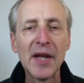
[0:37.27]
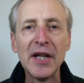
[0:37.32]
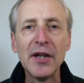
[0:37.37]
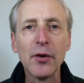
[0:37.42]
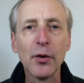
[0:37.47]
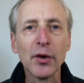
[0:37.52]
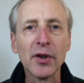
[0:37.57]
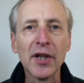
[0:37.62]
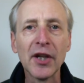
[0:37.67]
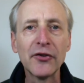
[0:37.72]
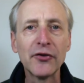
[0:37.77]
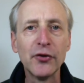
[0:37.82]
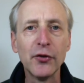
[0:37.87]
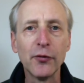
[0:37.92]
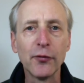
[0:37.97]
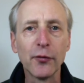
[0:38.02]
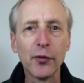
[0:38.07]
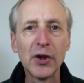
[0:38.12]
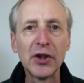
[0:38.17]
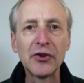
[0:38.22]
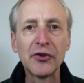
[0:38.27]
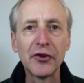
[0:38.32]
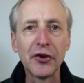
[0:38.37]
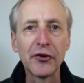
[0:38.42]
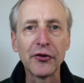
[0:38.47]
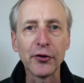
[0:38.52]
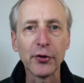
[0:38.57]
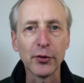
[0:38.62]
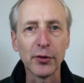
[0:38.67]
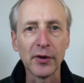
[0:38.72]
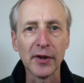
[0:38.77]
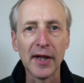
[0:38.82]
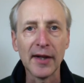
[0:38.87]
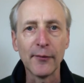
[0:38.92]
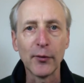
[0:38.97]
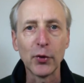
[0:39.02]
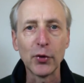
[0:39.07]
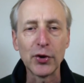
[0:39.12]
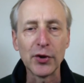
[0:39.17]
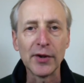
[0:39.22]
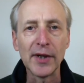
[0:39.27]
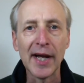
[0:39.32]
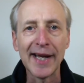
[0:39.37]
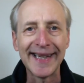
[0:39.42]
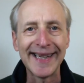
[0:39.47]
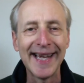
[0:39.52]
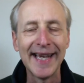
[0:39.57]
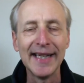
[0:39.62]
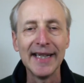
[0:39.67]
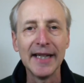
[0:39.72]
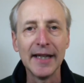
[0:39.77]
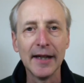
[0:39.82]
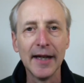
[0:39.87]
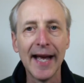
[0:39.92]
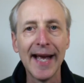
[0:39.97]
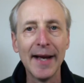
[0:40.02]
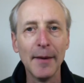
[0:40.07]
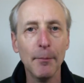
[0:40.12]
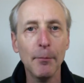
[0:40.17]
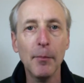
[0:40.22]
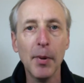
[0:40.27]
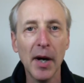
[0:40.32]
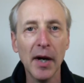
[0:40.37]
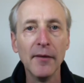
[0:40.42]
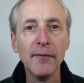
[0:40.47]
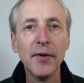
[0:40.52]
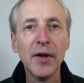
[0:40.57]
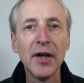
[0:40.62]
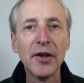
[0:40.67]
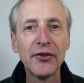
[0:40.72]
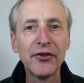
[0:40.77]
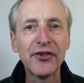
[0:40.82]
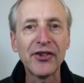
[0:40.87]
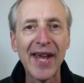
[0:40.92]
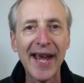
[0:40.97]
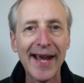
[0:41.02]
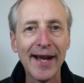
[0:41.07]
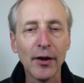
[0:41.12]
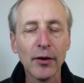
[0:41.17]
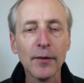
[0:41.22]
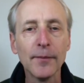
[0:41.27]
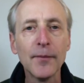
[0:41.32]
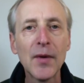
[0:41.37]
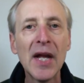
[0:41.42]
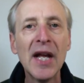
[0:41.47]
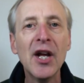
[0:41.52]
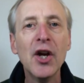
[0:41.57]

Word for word: you know, unless you've reached a certain level, you're not getting above scale.